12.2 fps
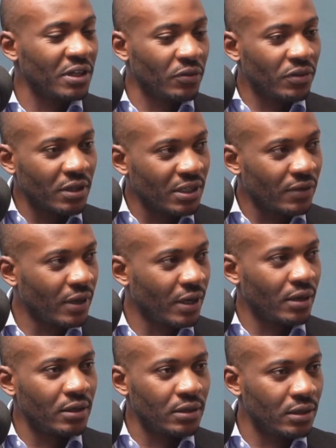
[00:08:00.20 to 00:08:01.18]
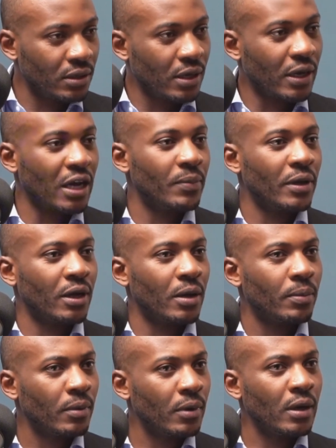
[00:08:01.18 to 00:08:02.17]
of the new things I've heard
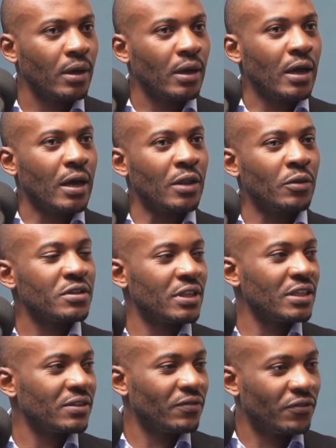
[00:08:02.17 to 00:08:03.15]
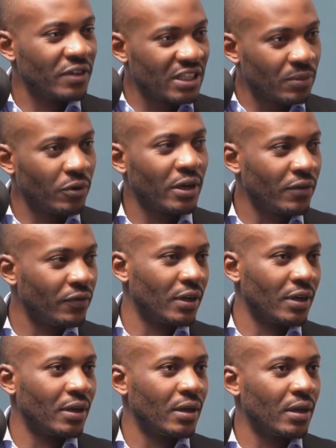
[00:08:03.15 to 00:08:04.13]
coming up. Are those things feasible in
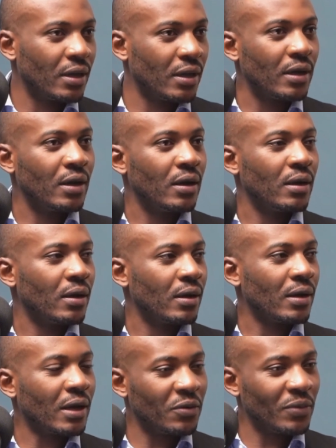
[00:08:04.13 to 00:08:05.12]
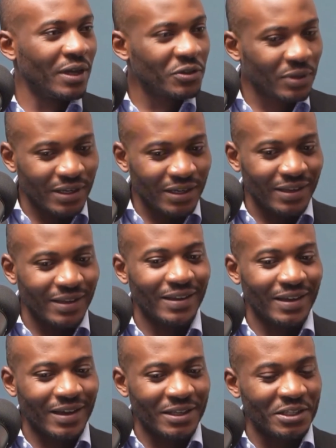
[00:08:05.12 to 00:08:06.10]
Africa? Can we
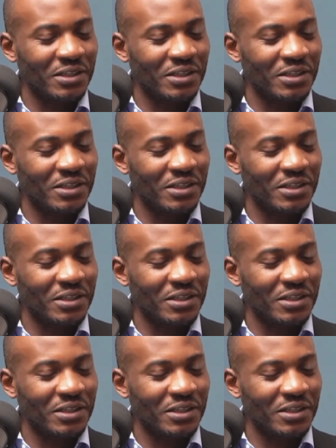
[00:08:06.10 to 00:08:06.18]
actually